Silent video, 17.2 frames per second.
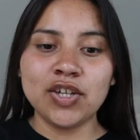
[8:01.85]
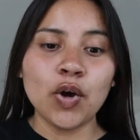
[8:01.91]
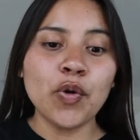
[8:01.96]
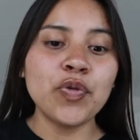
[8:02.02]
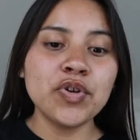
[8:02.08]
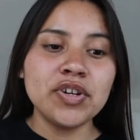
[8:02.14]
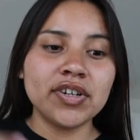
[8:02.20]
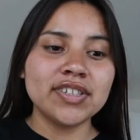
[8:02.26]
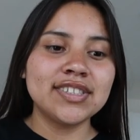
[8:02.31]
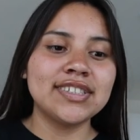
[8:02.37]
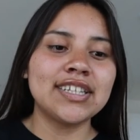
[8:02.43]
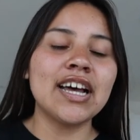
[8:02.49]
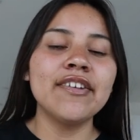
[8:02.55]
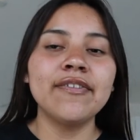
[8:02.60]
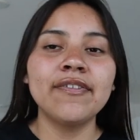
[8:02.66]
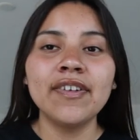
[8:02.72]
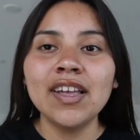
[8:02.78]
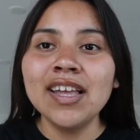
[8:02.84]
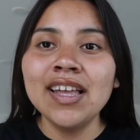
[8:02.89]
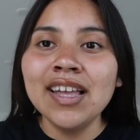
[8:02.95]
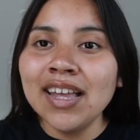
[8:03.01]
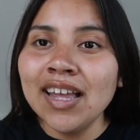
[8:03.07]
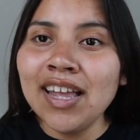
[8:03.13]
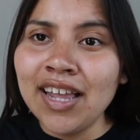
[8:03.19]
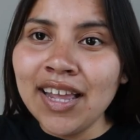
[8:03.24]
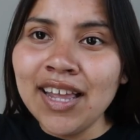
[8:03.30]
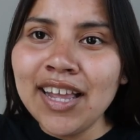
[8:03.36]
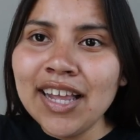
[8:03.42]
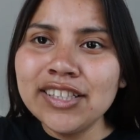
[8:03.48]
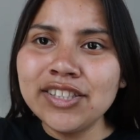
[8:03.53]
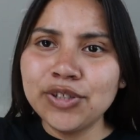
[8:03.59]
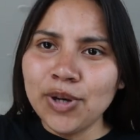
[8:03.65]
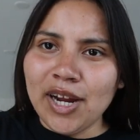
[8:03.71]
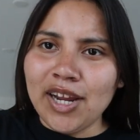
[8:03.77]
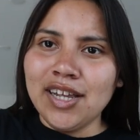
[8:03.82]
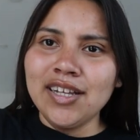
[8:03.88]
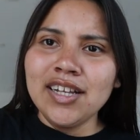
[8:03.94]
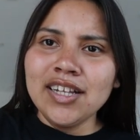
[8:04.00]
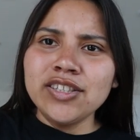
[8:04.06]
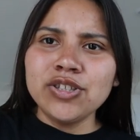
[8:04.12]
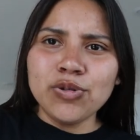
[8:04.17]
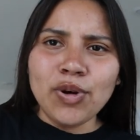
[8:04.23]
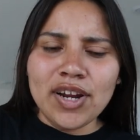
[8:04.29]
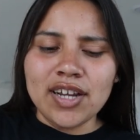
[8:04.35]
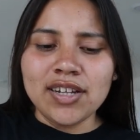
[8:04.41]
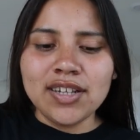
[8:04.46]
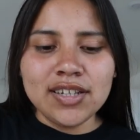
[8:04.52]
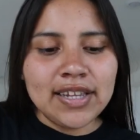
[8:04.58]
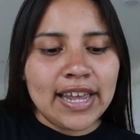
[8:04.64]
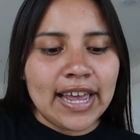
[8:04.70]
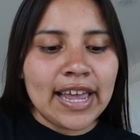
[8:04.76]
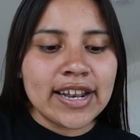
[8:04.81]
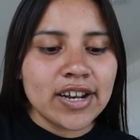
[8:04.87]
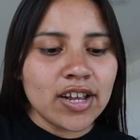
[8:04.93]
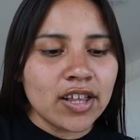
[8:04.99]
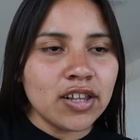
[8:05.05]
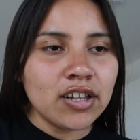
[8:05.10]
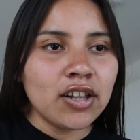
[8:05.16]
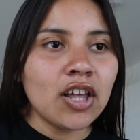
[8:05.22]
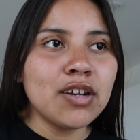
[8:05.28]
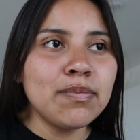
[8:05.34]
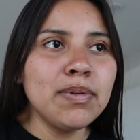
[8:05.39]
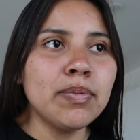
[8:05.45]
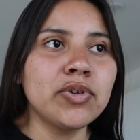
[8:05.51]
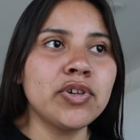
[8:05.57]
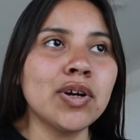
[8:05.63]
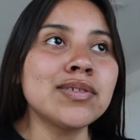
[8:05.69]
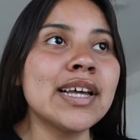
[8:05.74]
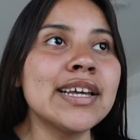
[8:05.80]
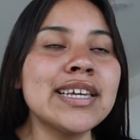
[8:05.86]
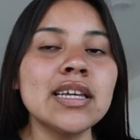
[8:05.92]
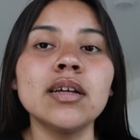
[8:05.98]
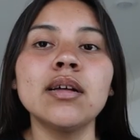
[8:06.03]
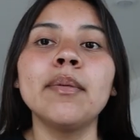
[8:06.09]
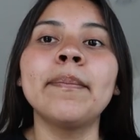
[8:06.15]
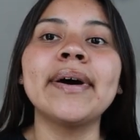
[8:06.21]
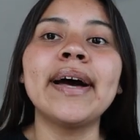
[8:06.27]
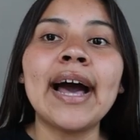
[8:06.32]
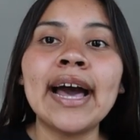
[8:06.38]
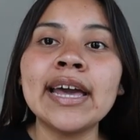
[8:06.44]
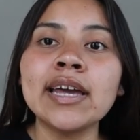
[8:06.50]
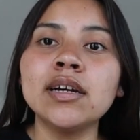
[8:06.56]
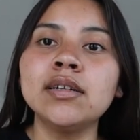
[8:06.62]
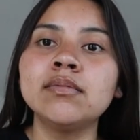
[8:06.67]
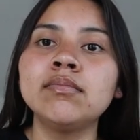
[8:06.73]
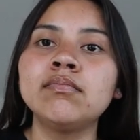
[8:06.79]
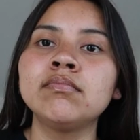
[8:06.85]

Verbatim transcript: go through your stuff it's great. It's great. And other, a lot of people don't like it, but I,